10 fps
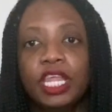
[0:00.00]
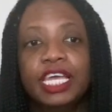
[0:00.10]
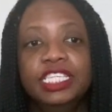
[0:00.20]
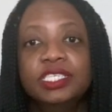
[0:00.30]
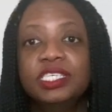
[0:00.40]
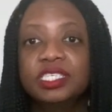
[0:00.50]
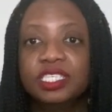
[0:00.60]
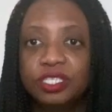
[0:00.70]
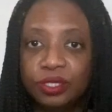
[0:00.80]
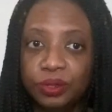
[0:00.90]
In season
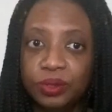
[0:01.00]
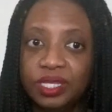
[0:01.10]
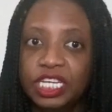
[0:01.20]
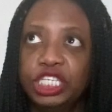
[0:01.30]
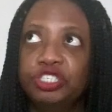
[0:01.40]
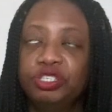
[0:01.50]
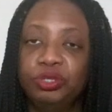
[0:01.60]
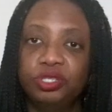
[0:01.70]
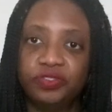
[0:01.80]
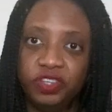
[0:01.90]
2, they
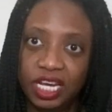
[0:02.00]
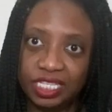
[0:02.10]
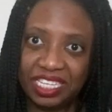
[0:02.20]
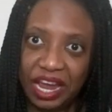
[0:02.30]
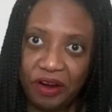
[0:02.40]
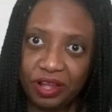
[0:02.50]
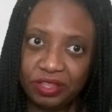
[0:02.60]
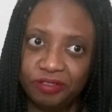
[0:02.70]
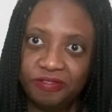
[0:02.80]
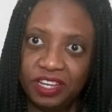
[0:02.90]
introduced Fiat
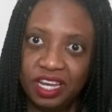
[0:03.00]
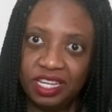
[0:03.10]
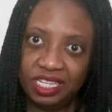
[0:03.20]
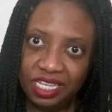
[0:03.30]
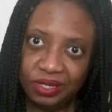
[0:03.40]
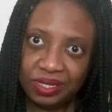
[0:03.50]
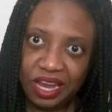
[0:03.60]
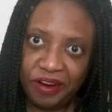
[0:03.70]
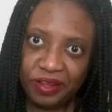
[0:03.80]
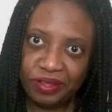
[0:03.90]
and Leo's
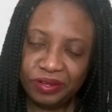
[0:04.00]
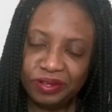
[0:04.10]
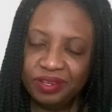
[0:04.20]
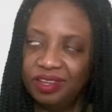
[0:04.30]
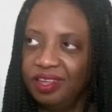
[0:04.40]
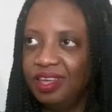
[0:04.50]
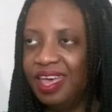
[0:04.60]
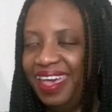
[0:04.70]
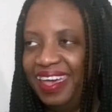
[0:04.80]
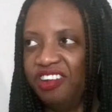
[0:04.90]
character.
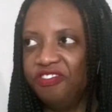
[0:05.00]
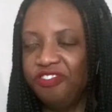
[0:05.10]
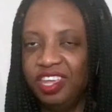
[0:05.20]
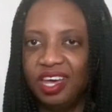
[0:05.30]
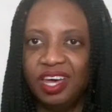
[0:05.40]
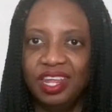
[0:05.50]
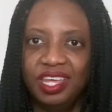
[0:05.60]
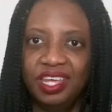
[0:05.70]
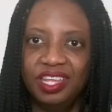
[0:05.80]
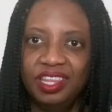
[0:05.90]
And Fiat,
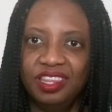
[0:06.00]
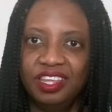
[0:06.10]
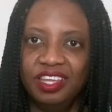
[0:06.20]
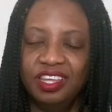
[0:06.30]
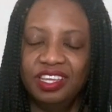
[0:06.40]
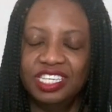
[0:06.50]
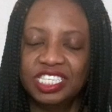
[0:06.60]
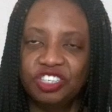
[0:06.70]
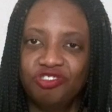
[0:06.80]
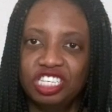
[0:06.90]
in his
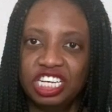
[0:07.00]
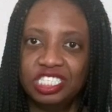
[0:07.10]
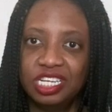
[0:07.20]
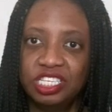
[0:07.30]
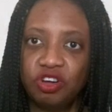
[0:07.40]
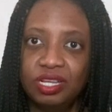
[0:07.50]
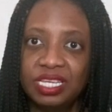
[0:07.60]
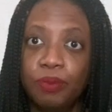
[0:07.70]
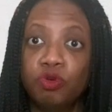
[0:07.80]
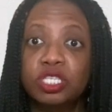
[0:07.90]
introduction in Tarn
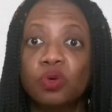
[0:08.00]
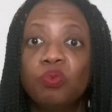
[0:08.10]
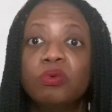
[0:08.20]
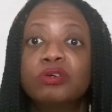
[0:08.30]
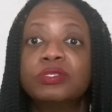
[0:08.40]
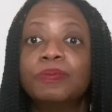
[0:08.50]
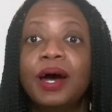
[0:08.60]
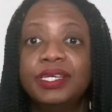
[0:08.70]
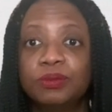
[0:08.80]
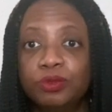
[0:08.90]
Type, was the worst
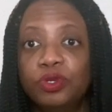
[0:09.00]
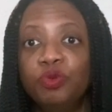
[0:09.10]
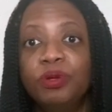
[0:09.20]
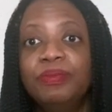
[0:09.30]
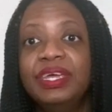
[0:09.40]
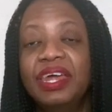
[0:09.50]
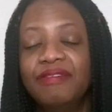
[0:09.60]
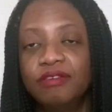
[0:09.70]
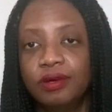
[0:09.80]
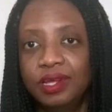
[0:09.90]
possible human being
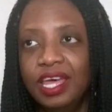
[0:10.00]
ever.